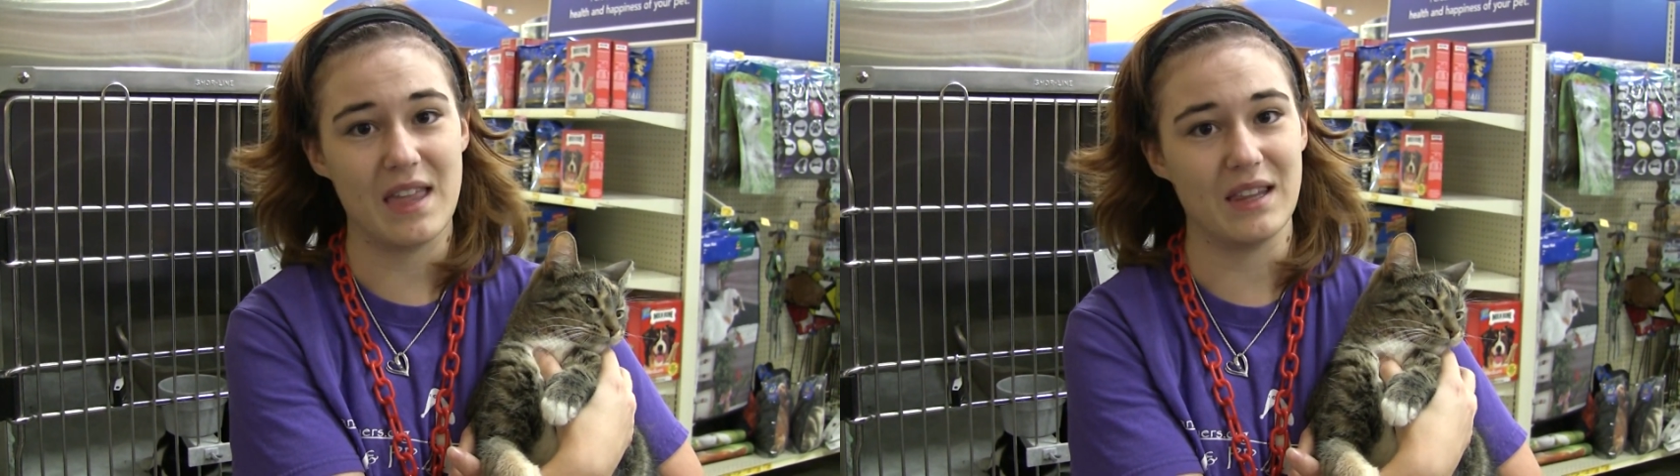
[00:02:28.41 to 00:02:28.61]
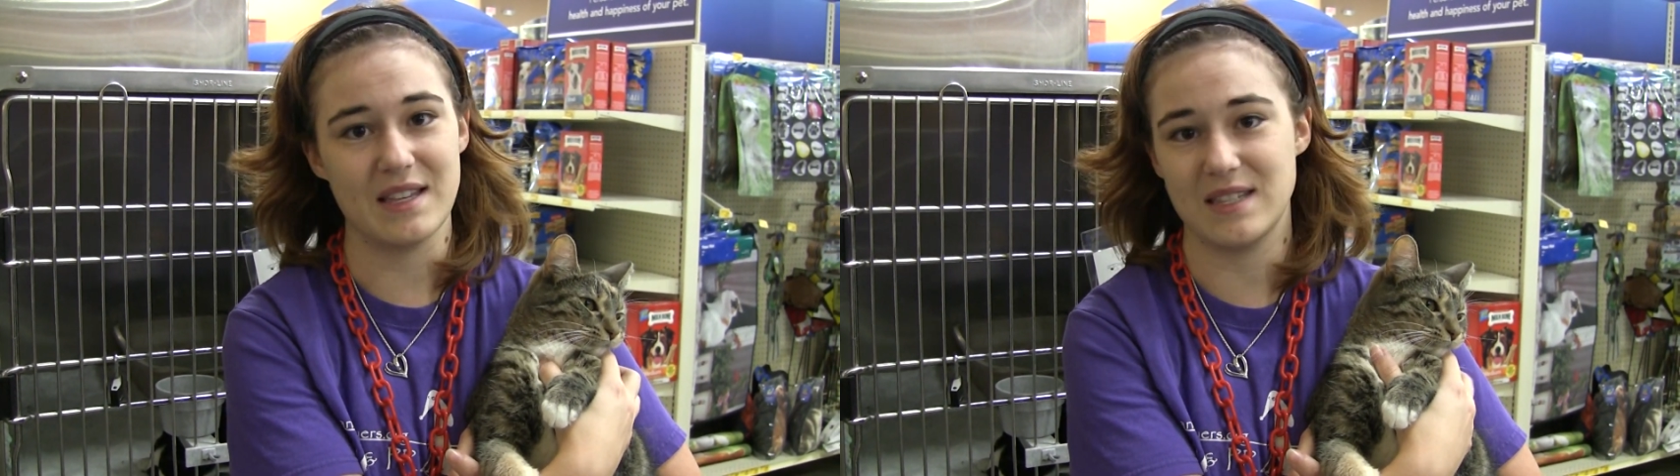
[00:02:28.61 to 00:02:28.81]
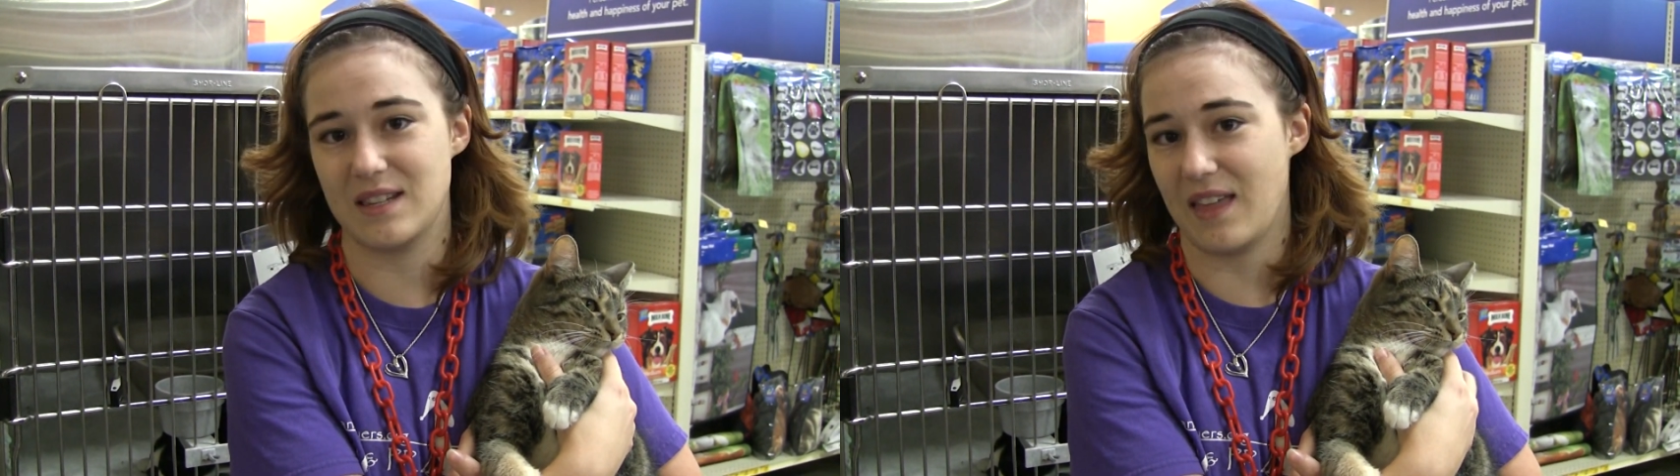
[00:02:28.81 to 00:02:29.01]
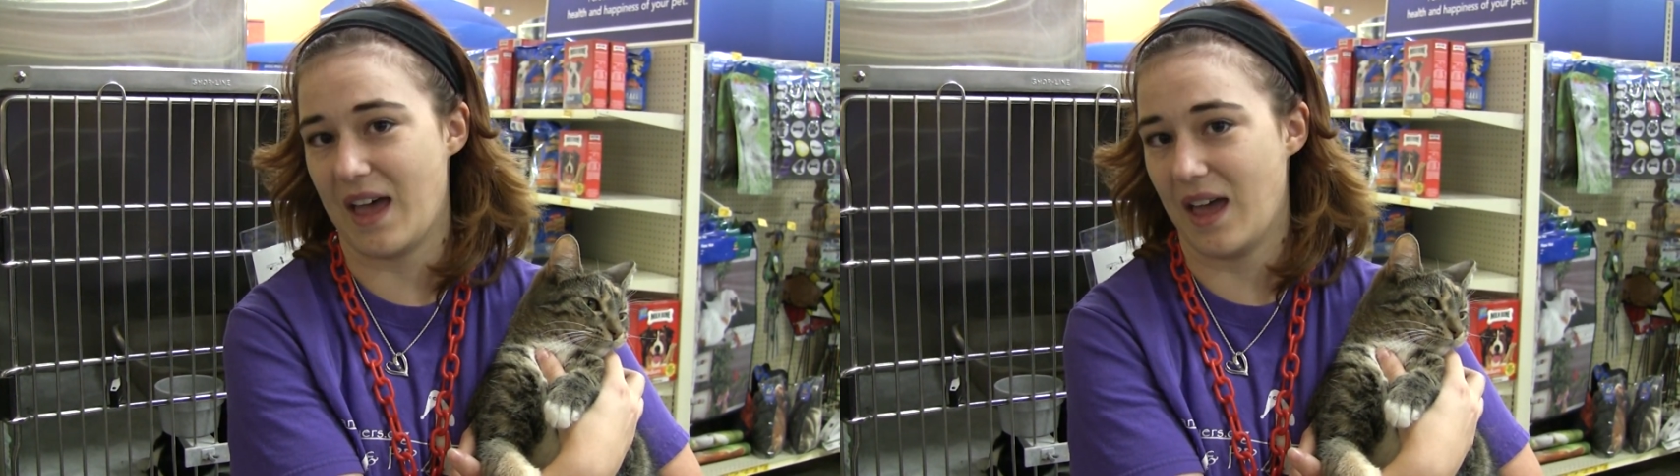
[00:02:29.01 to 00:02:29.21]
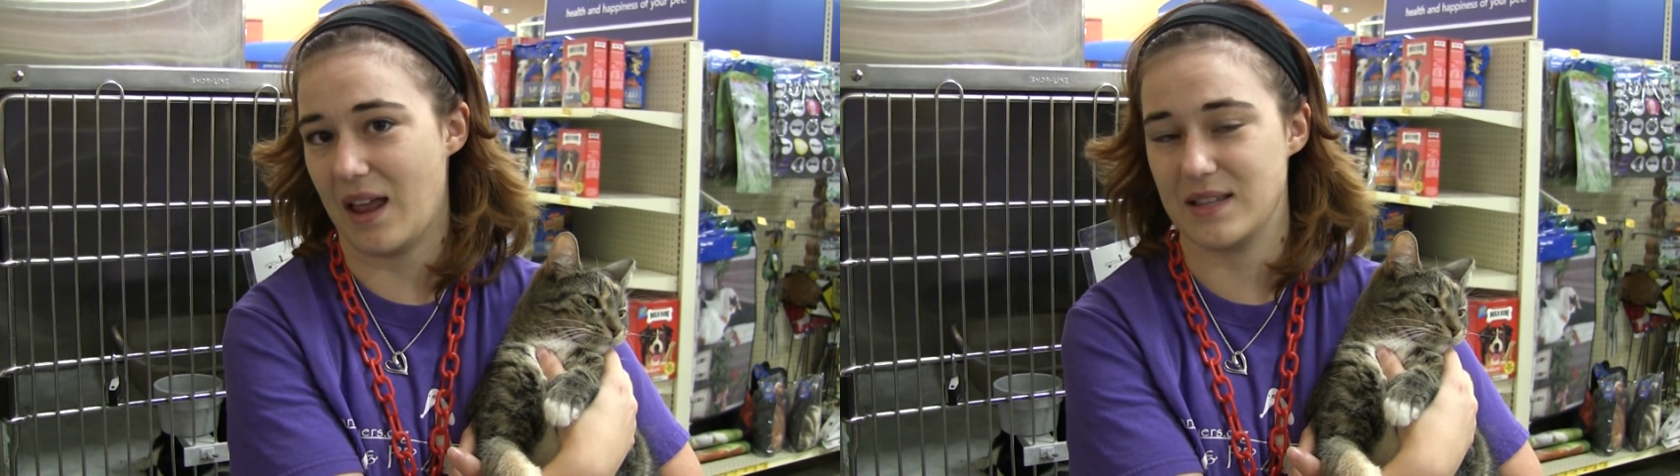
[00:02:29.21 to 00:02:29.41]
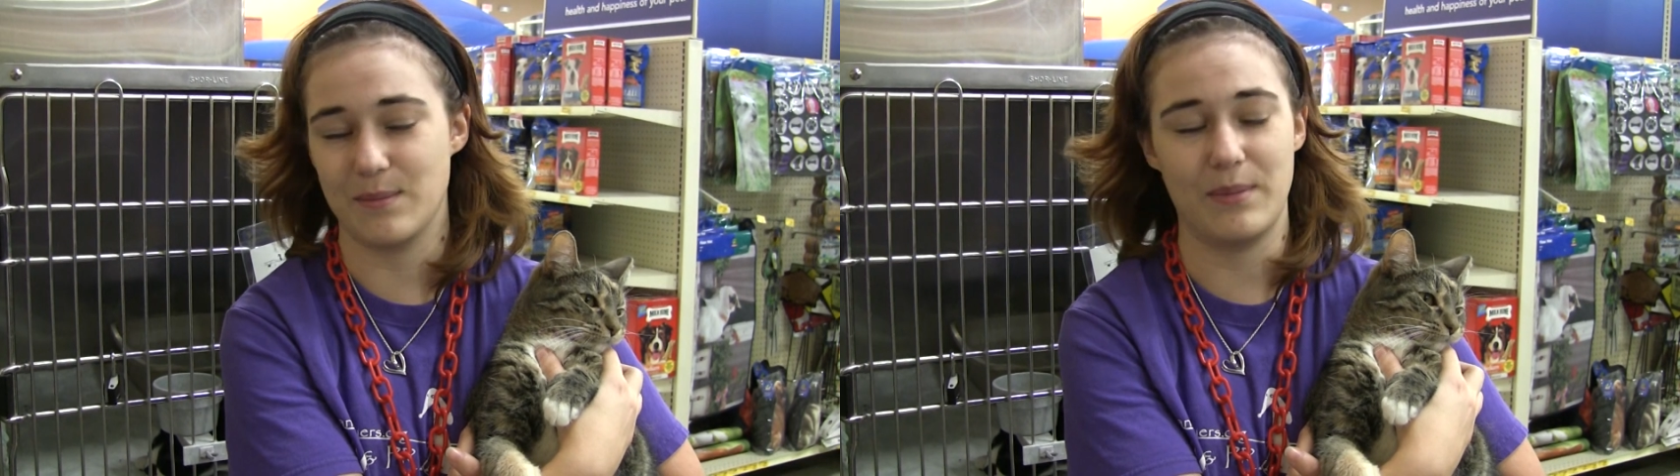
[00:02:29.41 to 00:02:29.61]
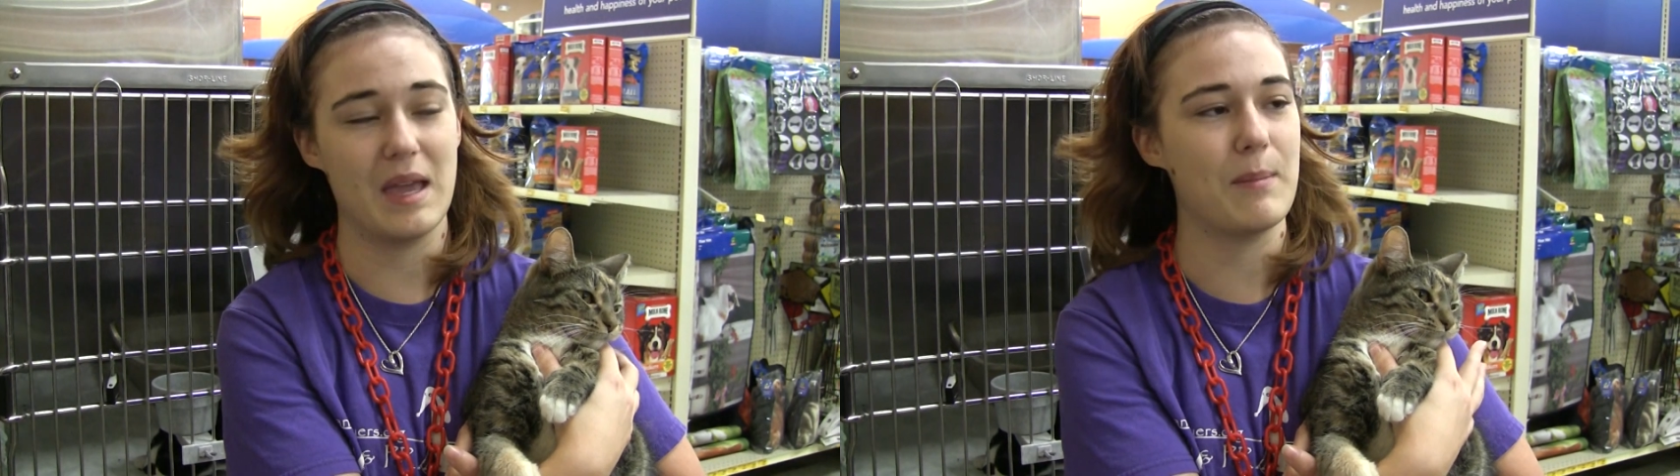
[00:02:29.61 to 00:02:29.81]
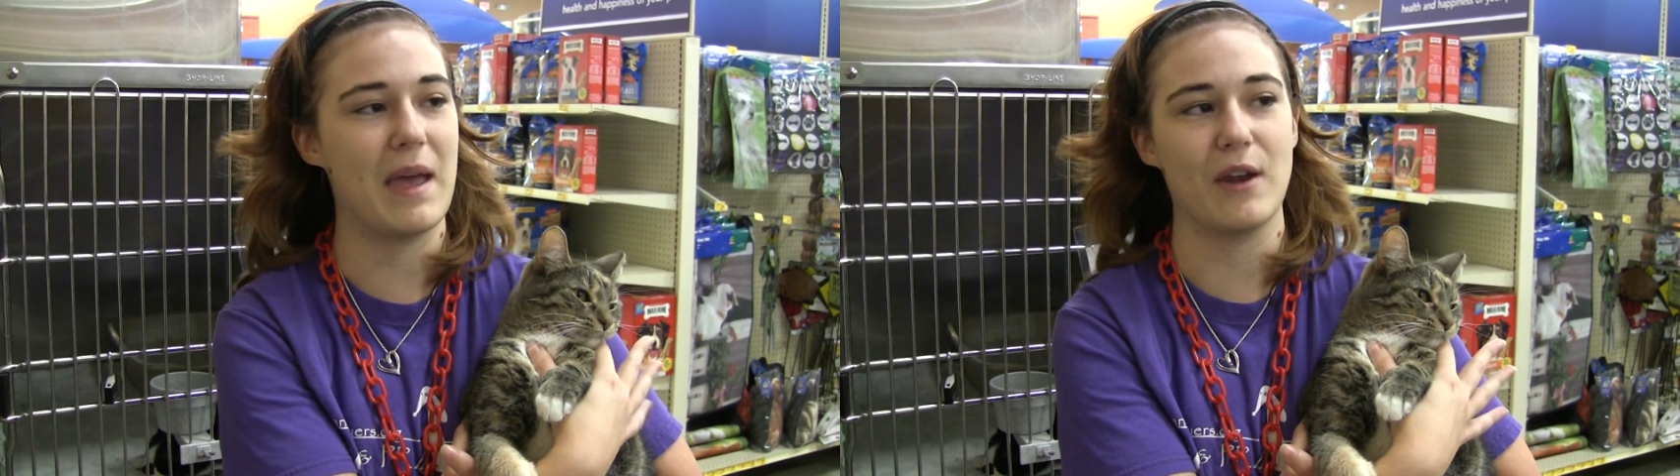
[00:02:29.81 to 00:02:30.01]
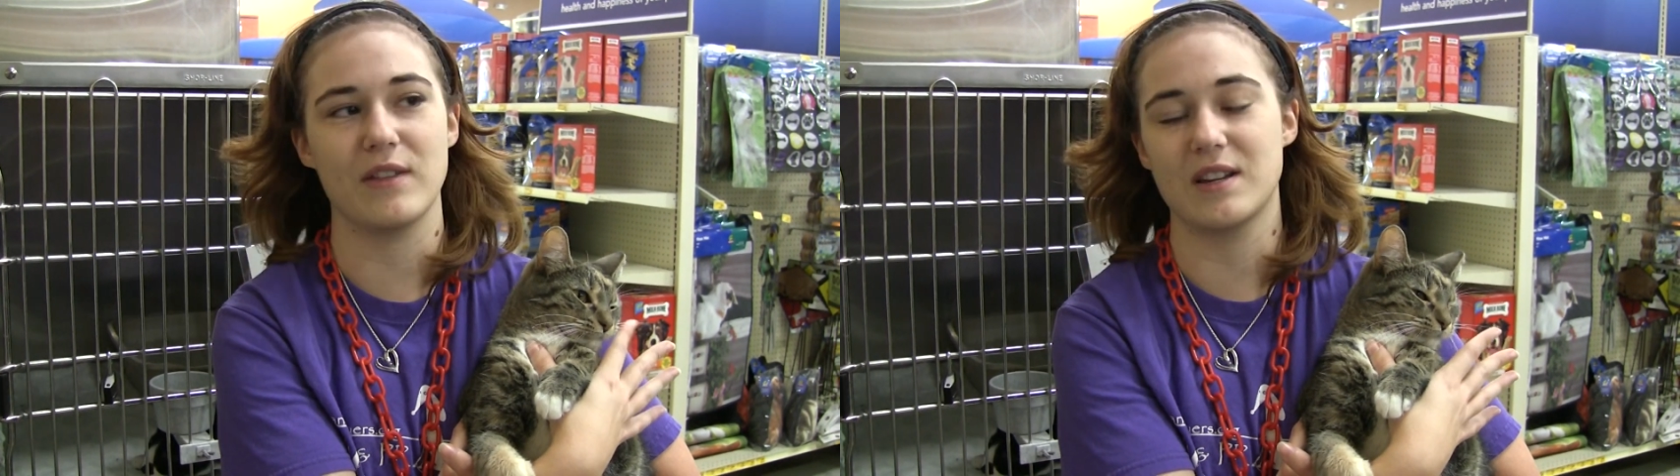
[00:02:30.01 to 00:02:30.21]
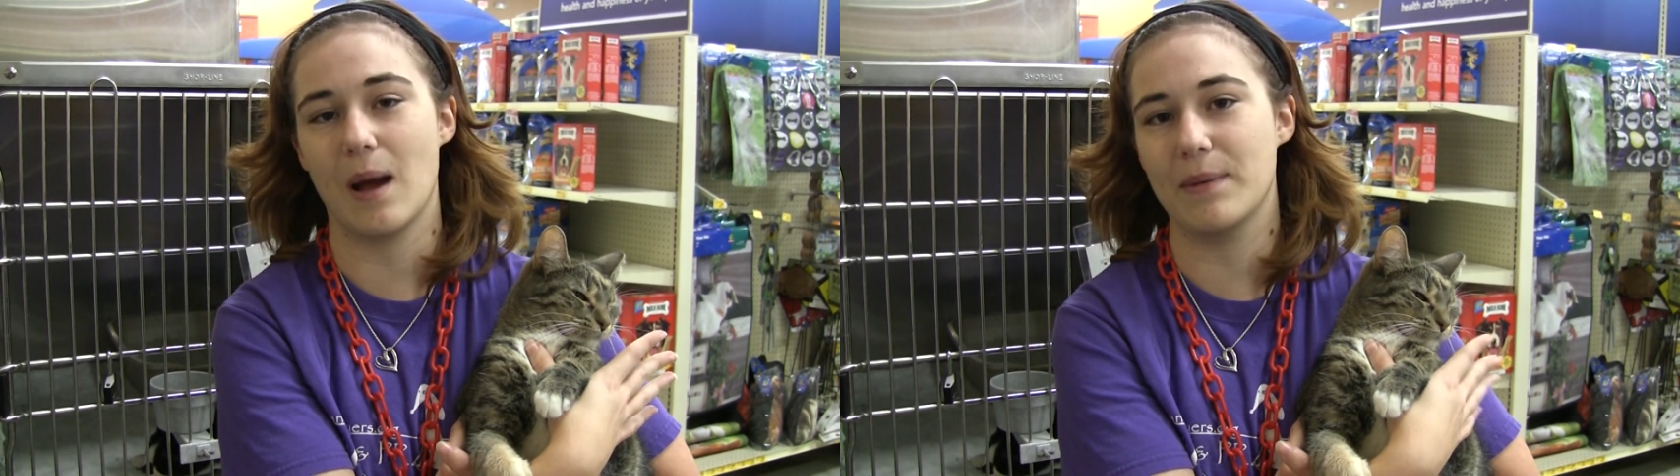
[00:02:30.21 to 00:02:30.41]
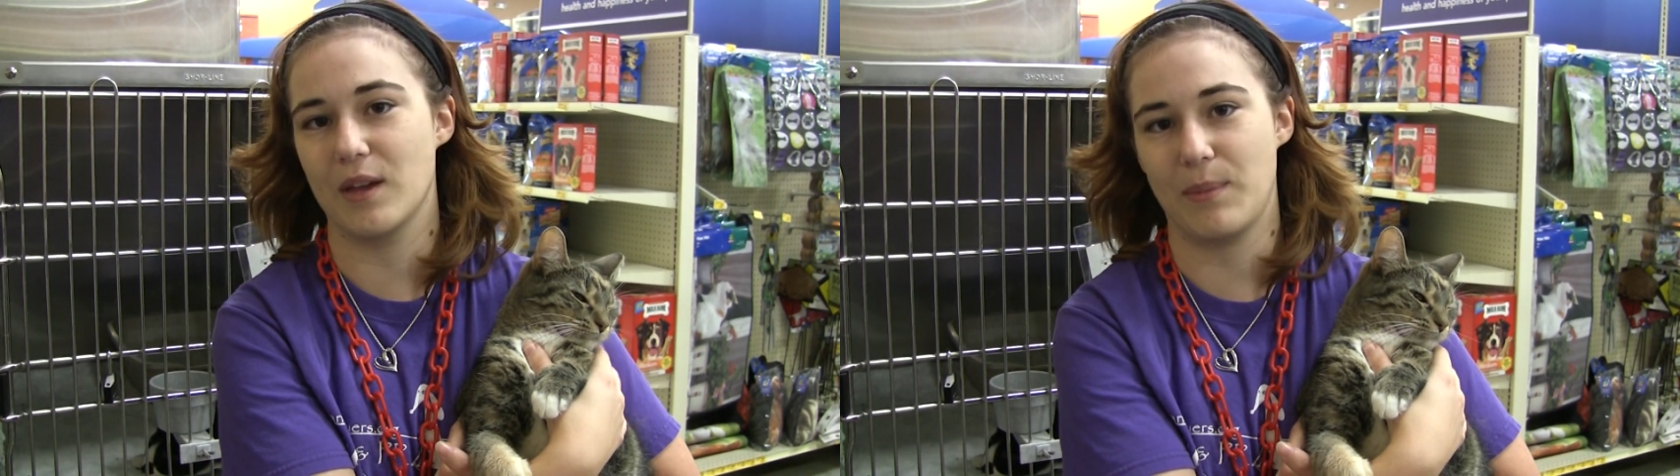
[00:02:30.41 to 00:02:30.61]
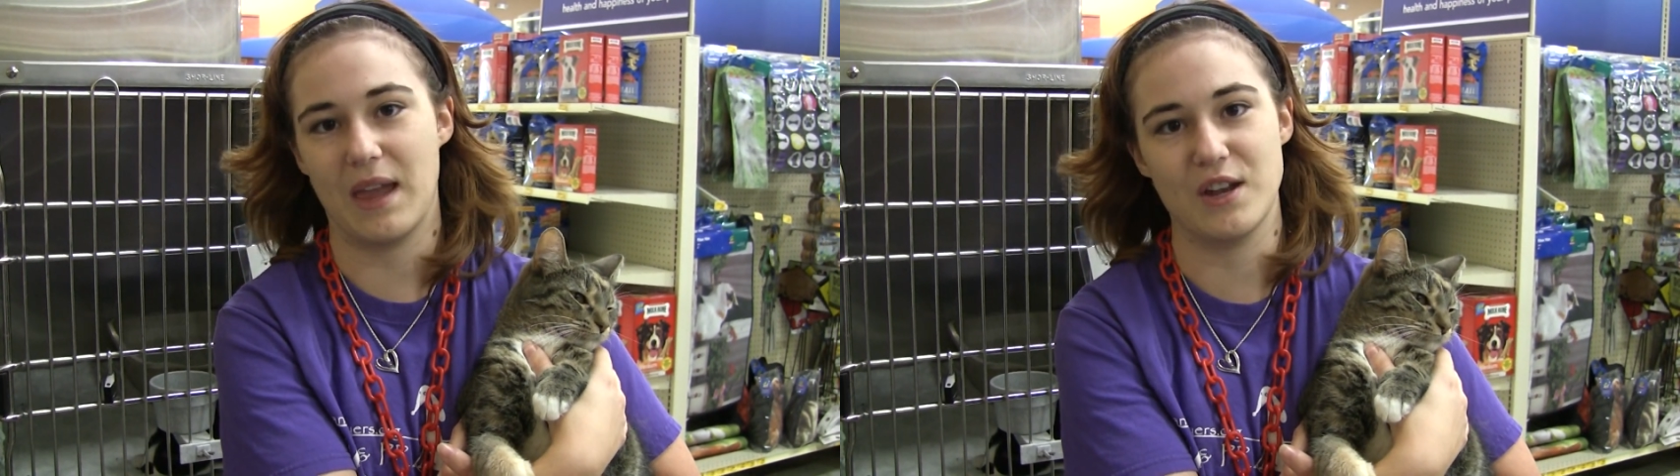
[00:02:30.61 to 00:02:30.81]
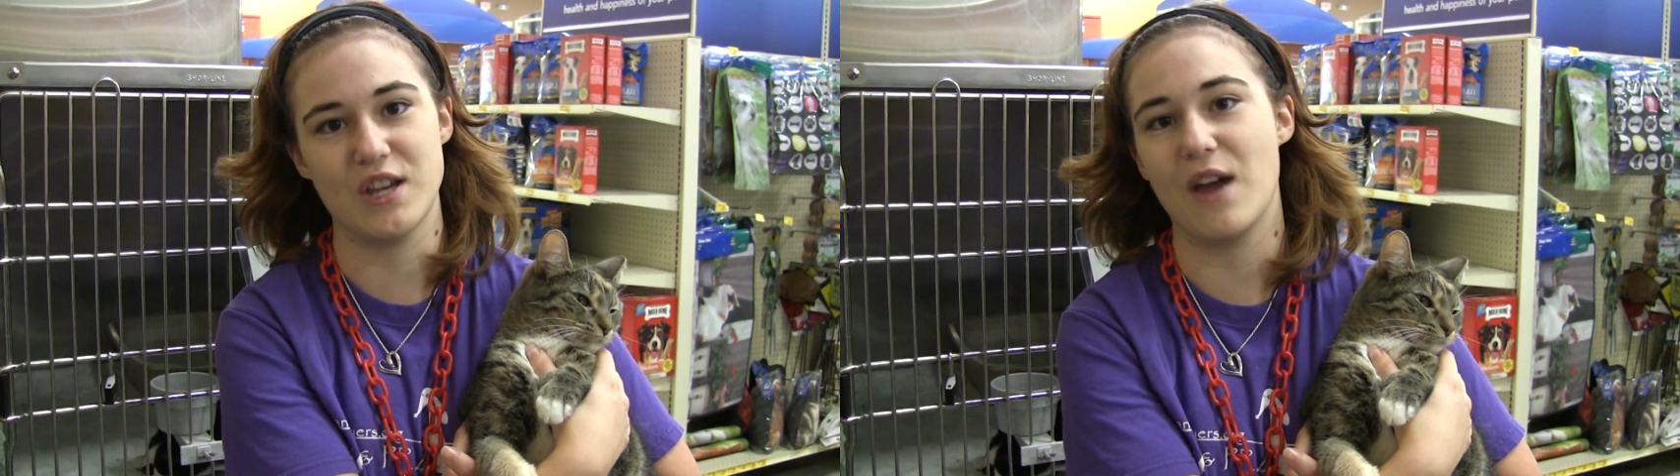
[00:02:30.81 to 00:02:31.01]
they list that as a a big banner at the top of their page